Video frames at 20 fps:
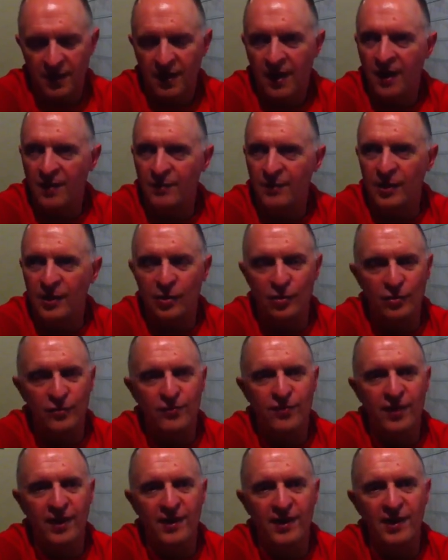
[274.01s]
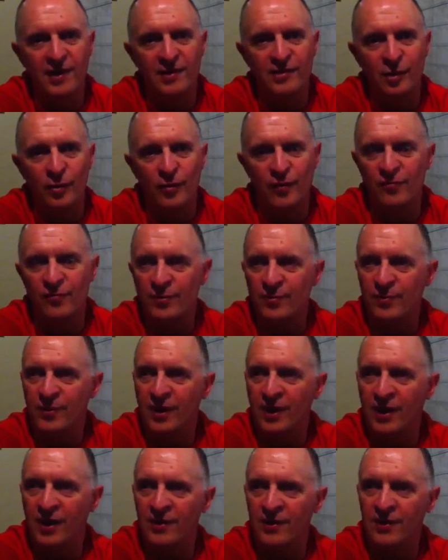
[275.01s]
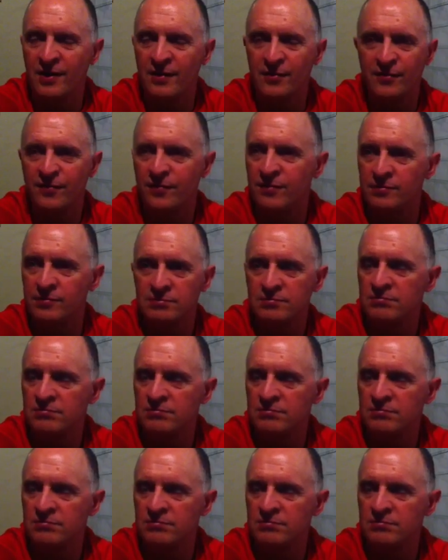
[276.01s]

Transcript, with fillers: And my good friend Liz Owen from Cardiff,